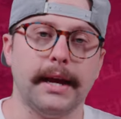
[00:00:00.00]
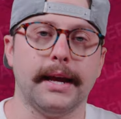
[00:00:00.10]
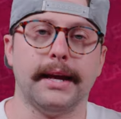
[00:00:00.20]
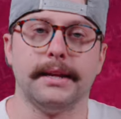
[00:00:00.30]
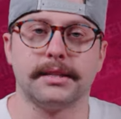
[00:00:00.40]

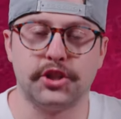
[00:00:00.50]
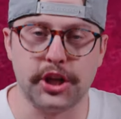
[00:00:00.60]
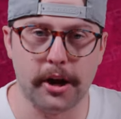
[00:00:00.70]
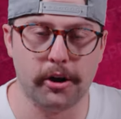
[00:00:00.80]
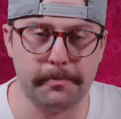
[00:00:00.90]
Is
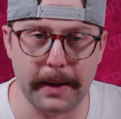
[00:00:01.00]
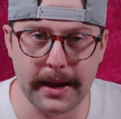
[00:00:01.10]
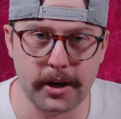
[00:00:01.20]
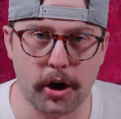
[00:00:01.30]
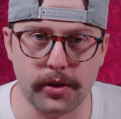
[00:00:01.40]
Jared
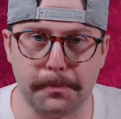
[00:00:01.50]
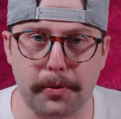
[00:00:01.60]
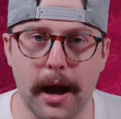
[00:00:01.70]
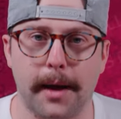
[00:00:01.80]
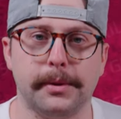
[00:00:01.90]
Bednar the
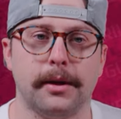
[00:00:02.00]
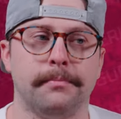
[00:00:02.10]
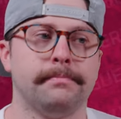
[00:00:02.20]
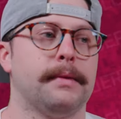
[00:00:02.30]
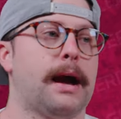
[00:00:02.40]

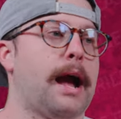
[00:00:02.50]
problem?